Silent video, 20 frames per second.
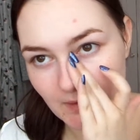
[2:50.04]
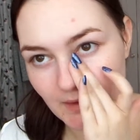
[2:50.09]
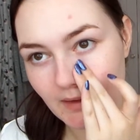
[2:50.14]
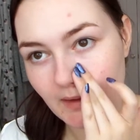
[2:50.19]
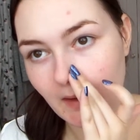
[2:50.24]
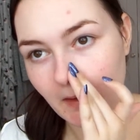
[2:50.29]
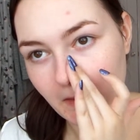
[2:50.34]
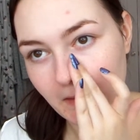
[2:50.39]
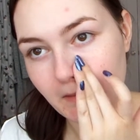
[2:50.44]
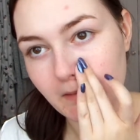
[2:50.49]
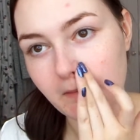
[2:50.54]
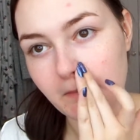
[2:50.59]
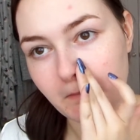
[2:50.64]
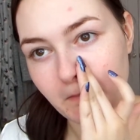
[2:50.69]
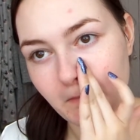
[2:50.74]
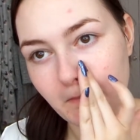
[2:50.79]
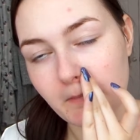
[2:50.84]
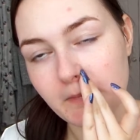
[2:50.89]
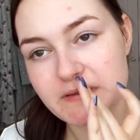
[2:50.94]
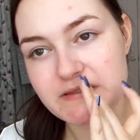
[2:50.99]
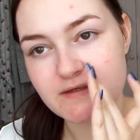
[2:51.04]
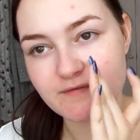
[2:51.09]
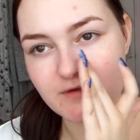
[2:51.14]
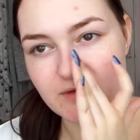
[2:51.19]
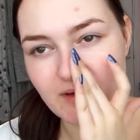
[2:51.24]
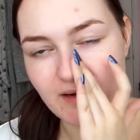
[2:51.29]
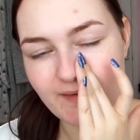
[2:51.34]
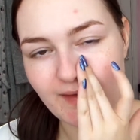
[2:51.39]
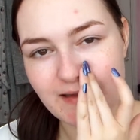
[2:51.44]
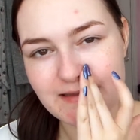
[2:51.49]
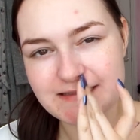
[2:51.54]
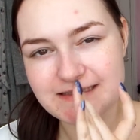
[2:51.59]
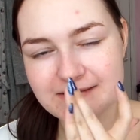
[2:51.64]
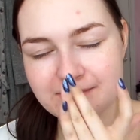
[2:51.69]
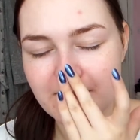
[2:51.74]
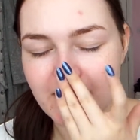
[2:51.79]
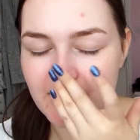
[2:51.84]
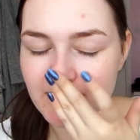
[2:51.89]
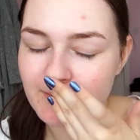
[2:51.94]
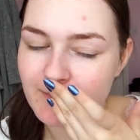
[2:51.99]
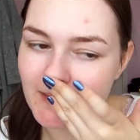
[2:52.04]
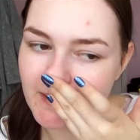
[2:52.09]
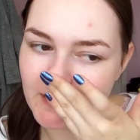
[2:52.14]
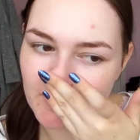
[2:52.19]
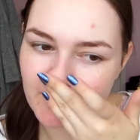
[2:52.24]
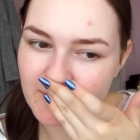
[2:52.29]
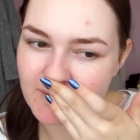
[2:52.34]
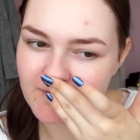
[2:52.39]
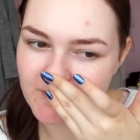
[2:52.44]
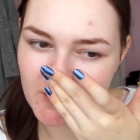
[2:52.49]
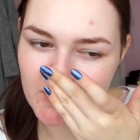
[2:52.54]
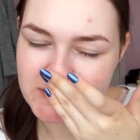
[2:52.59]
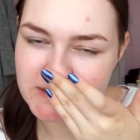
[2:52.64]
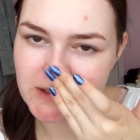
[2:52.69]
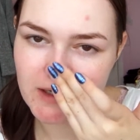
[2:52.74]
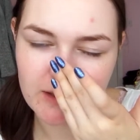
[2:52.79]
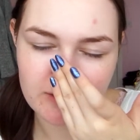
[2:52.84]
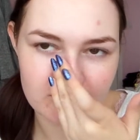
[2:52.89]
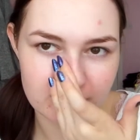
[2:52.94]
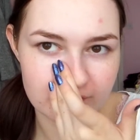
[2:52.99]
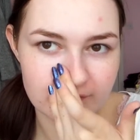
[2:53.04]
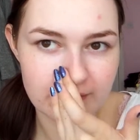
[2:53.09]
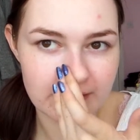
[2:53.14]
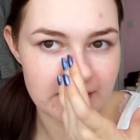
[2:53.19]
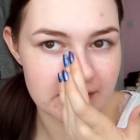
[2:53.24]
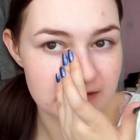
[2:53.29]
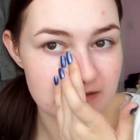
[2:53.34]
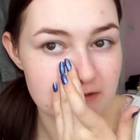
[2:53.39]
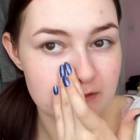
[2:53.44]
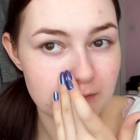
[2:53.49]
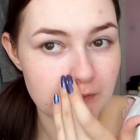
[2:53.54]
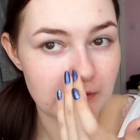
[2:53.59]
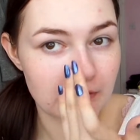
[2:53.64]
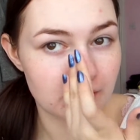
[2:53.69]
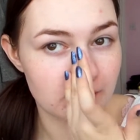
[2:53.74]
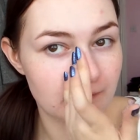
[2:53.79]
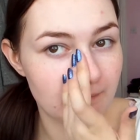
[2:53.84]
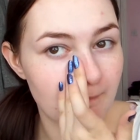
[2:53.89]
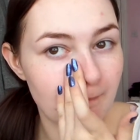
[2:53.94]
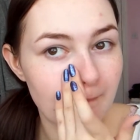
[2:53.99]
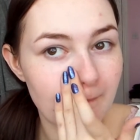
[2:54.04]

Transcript: Um, so if you don't like that smell, it might not be for you. It's not like really strong.